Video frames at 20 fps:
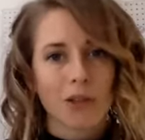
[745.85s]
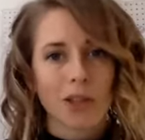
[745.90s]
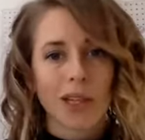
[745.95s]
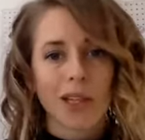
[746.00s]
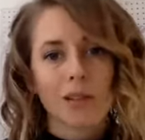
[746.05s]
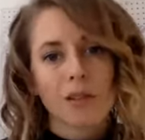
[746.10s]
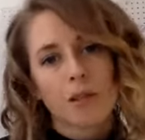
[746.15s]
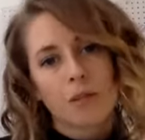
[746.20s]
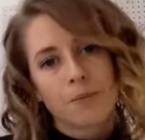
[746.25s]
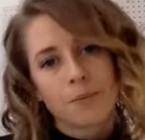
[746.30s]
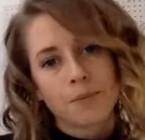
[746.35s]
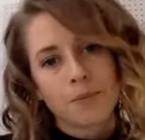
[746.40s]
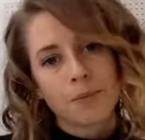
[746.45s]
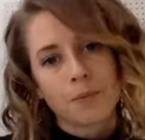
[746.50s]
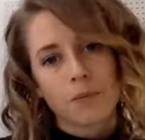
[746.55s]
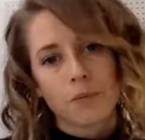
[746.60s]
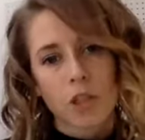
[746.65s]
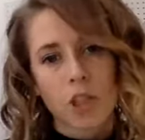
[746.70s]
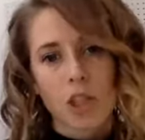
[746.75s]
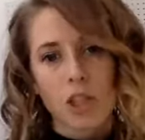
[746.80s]
donate.
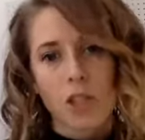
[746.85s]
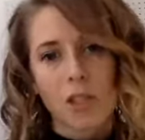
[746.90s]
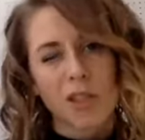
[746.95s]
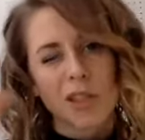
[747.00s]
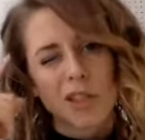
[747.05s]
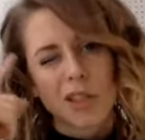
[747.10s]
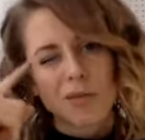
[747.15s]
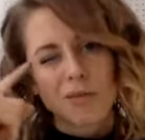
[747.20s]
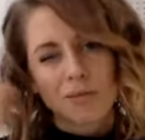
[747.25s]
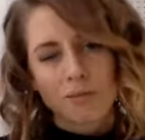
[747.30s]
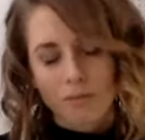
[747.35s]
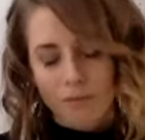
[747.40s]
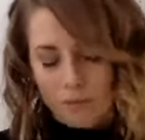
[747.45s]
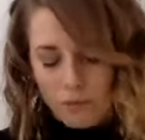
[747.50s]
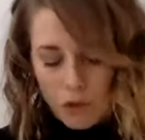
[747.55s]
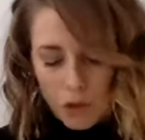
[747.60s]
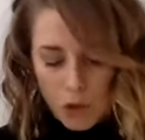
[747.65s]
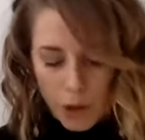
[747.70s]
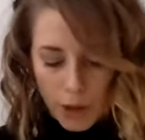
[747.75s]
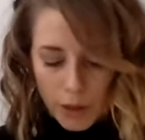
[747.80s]
Just a little
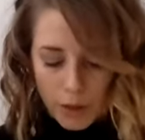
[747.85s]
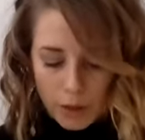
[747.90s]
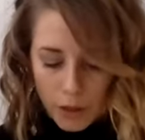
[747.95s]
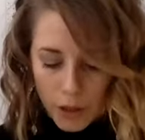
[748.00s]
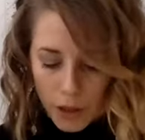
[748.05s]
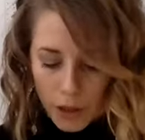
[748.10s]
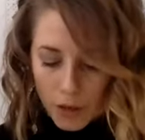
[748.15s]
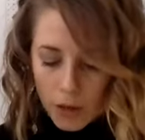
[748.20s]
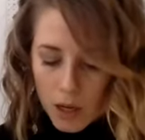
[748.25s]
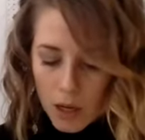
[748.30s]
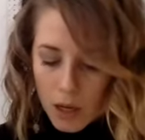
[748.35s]
trick for you.